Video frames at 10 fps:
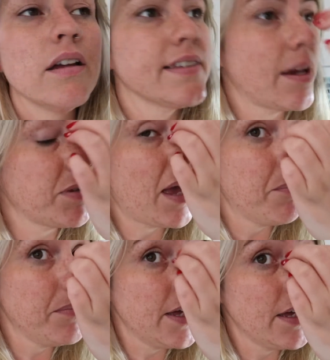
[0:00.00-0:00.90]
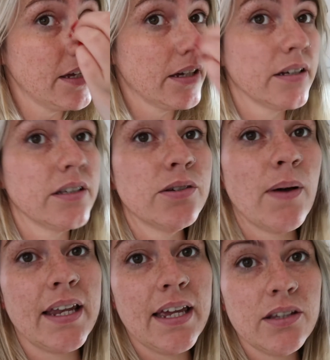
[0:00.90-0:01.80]
September
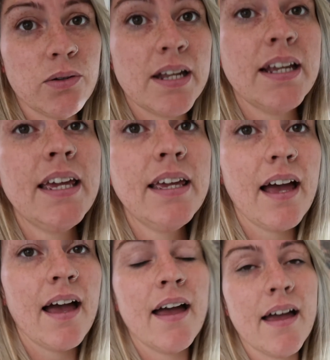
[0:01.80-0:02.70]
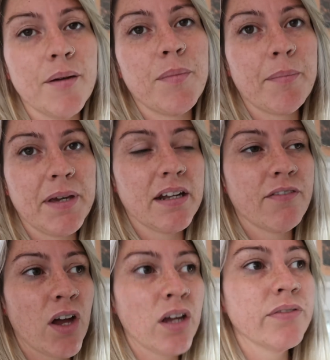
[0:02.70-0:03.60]
2020. I mean,
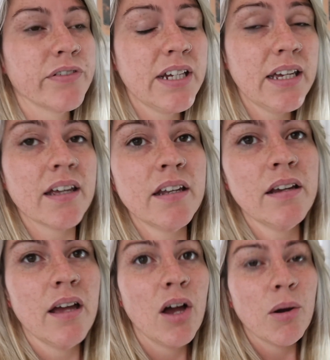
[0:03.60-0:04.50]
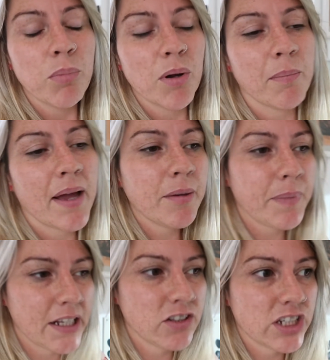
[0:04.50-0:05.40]
I've overeaten, but my
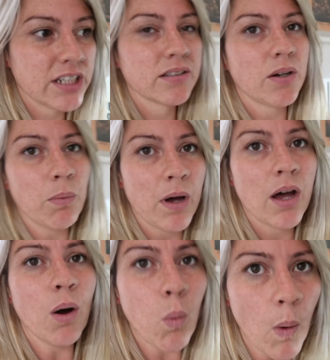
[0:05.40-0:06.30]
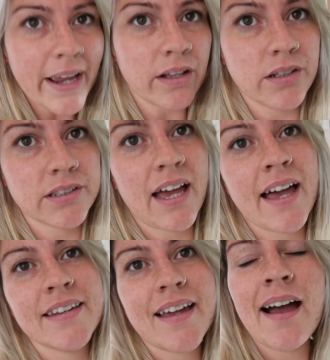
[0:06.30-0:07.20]
binges were wild,
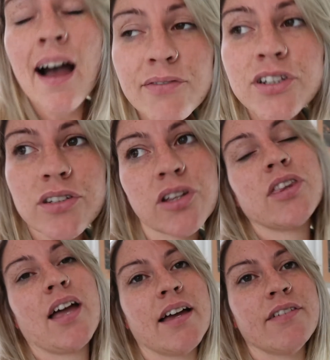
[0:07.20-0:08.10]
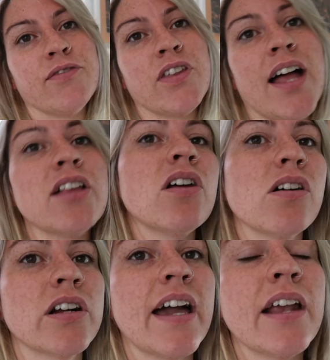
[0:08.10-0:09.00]
and I haven't done that for that
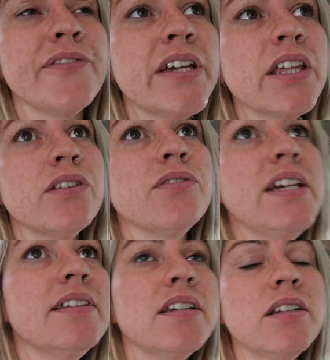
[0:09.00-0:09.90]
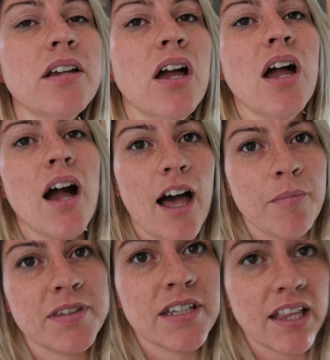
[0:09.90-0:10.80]
long. And I think the reason
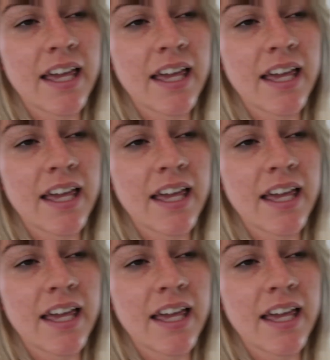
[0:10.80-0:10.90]
I'm still